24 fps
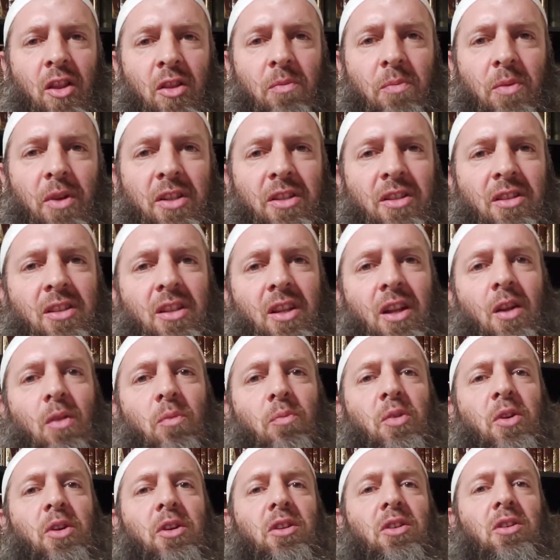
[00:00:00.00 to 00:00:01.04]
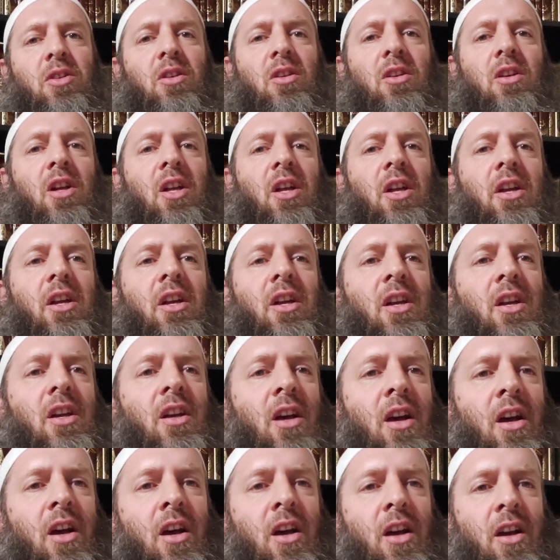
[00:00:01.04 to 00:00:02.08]
in other places, and I'm pretty sure
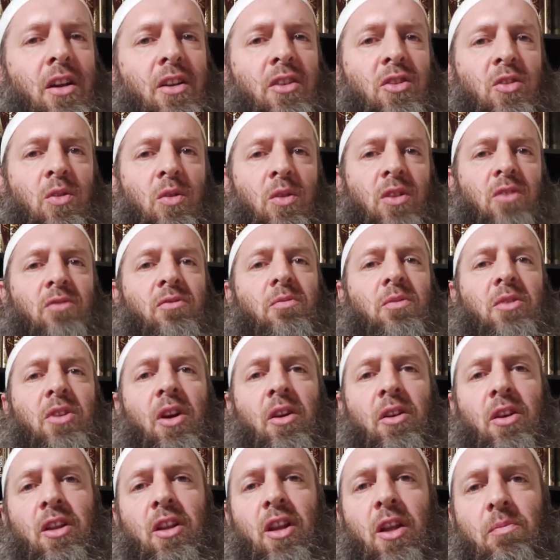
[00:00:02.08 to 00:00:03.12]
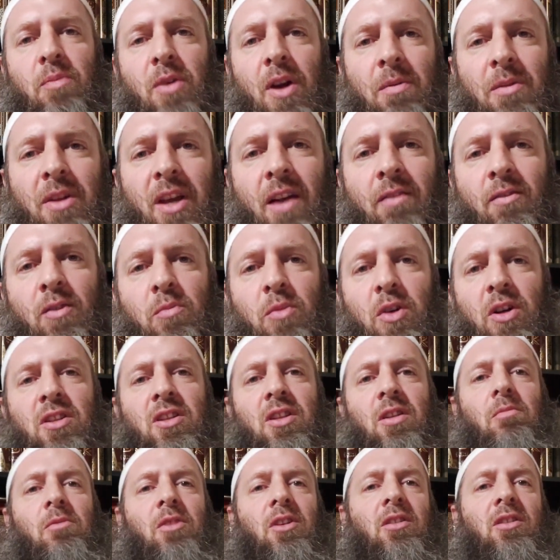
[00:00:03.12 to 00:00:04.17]
uh, students from Saudi, they probably have a book
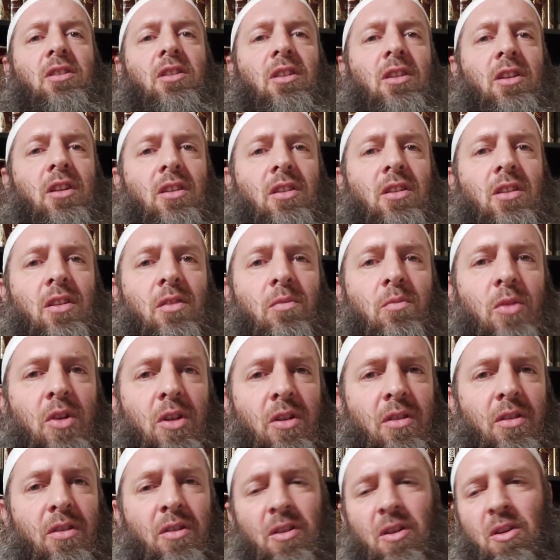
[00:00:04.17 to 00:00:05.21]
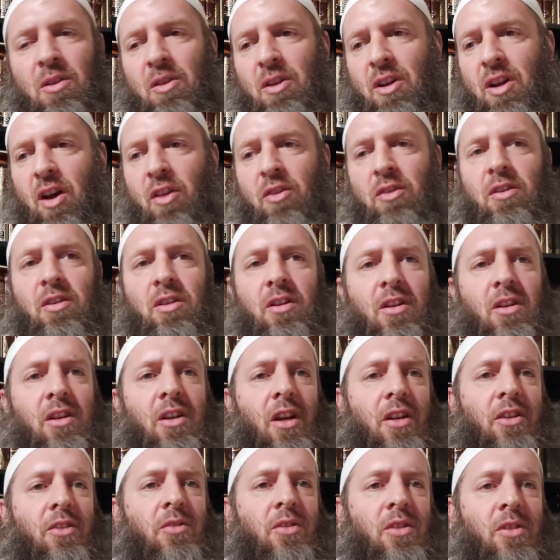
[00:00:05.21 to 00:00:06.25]
similar to this, and book, you know, in other
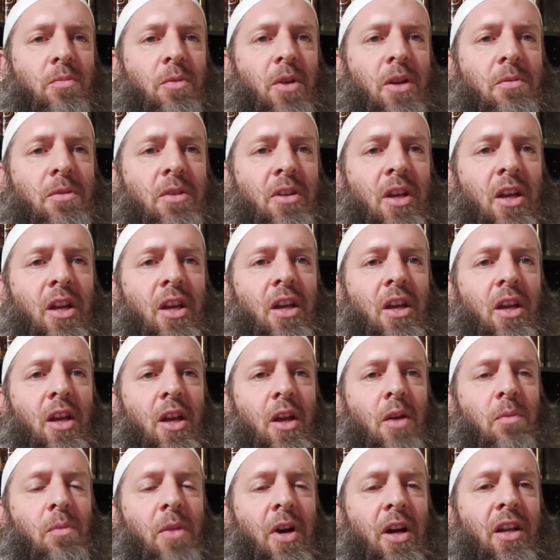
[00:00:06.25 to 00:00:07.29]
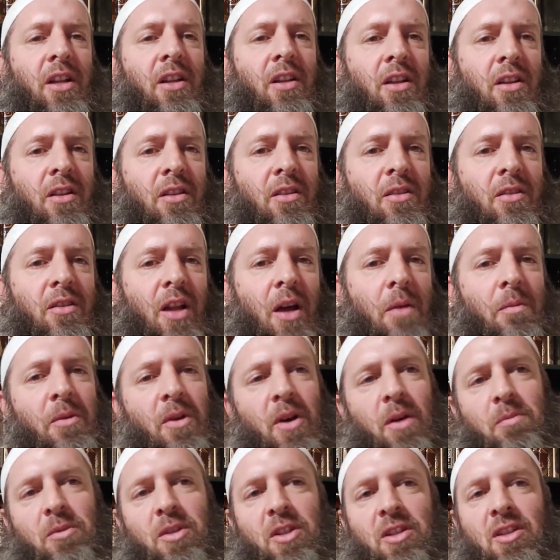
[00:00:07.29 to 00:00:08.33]
countries maybe. But I'm,
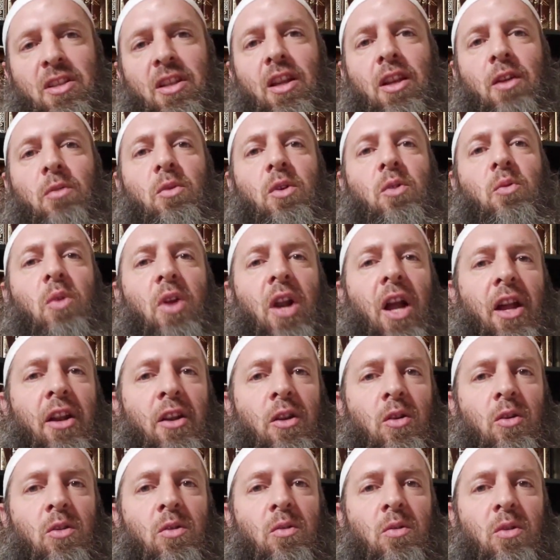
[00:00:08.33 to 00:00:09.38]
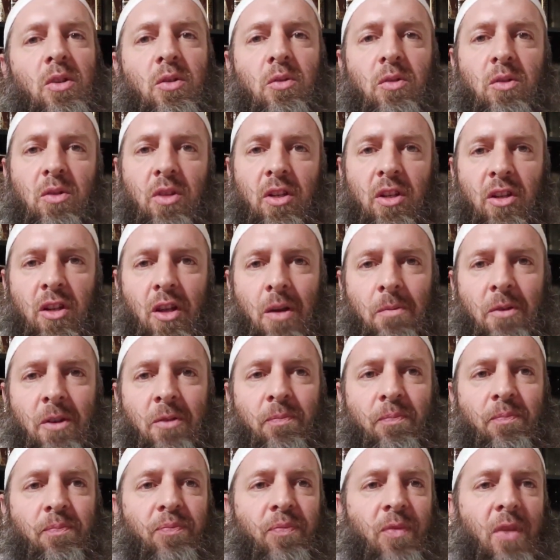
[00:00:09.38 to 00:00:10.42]
I'm just dealing with what I know, which was in
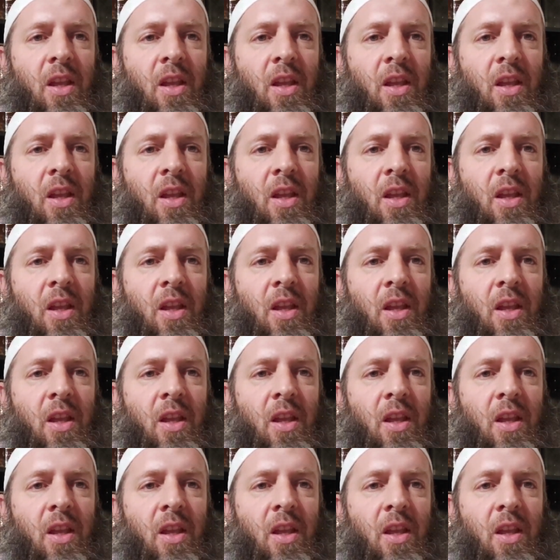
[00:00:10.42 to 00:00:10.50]
Yemen.